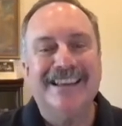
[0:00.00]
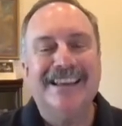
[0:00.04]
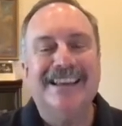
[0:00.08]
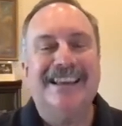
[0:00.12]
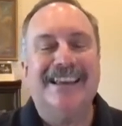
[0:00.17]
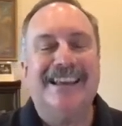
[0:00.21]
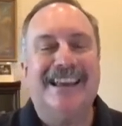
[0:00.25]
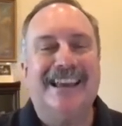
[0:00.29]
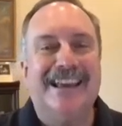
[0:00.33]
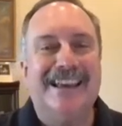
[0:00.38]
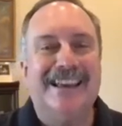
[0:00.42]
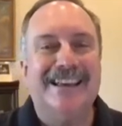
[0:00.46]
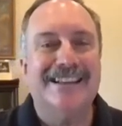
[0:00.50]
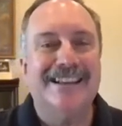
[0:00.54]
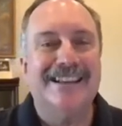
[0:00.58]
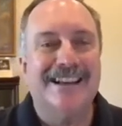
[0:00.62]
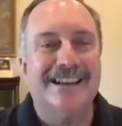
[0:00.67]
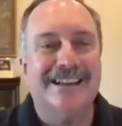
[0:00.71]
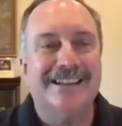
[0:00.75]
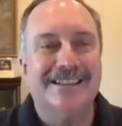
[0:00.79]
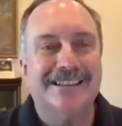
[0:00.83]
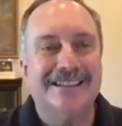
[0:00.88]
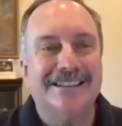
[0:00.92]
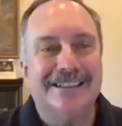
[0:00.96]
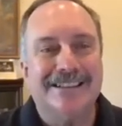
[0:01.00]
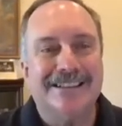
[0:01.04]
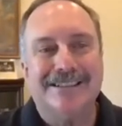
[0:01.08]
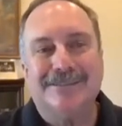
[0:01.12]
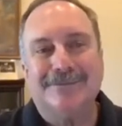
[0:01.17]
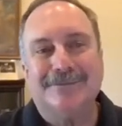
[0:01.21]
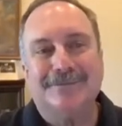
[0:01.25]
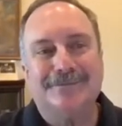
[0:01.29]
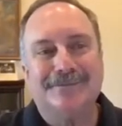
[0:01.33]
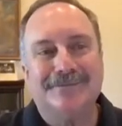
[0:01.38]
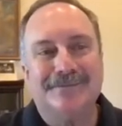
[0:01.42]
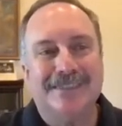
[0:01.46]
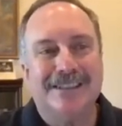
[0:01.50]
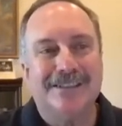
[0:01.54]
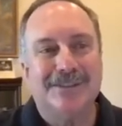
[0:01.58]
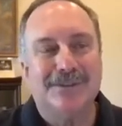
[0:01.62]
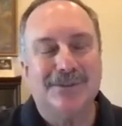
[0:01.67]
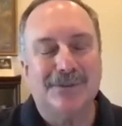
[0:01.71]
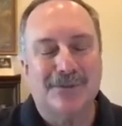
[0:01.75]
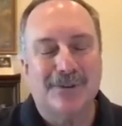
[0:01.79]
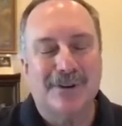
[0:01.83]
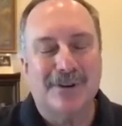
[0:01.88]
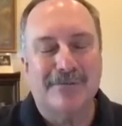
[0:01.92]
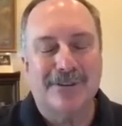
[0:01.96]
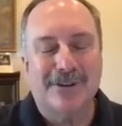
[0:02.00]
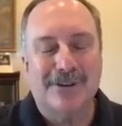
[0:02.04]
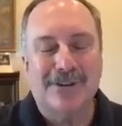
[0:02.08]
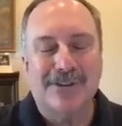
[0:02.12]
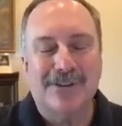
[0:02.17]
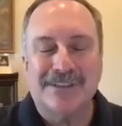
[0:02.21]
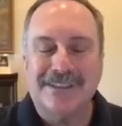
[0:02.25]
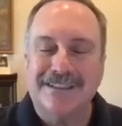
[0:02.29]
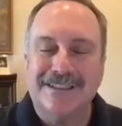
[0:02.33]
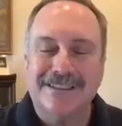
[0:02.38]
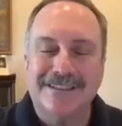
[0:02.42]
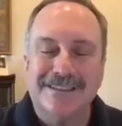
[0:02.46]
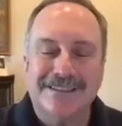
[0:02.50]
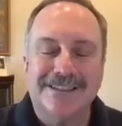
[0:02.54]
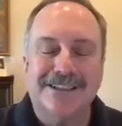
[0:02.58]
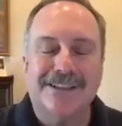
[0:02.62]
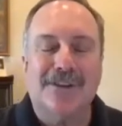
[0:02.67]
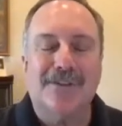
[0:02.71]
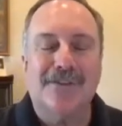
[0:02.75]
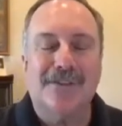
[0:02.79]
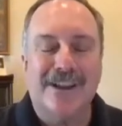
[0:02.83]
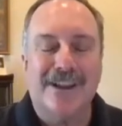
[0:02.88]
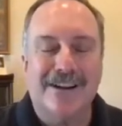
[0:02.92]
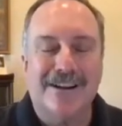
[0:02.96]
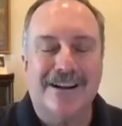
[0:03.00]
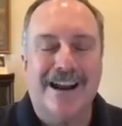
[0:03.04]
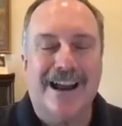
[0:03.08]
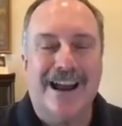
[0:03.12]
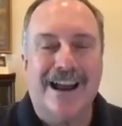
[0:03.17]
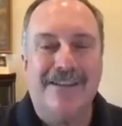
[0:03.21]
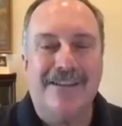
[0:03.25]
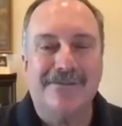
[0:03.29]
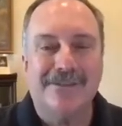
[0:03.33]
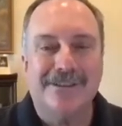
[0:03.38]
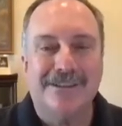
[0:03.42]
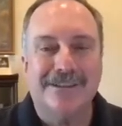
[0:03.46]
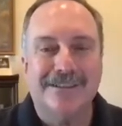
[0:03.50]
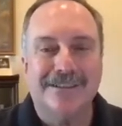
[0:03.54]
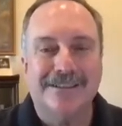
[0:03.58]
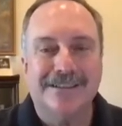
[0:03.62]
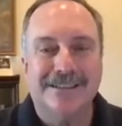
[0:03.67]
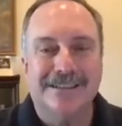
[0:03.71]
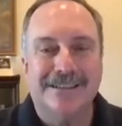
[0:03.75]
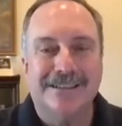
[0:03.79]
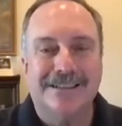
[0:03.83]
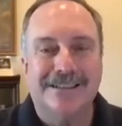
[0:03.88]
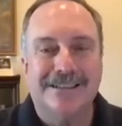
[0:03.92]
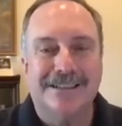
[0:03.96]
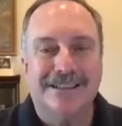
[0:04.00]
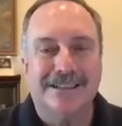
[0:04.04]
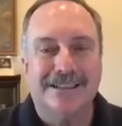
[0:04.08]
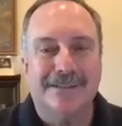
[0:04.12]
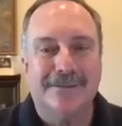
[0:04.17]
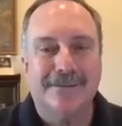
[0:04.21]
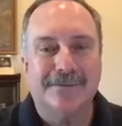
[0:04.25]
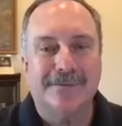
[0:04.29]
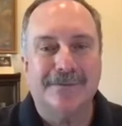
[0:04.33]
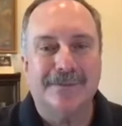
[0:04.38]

And uh, the short version is you know, thereafter, um,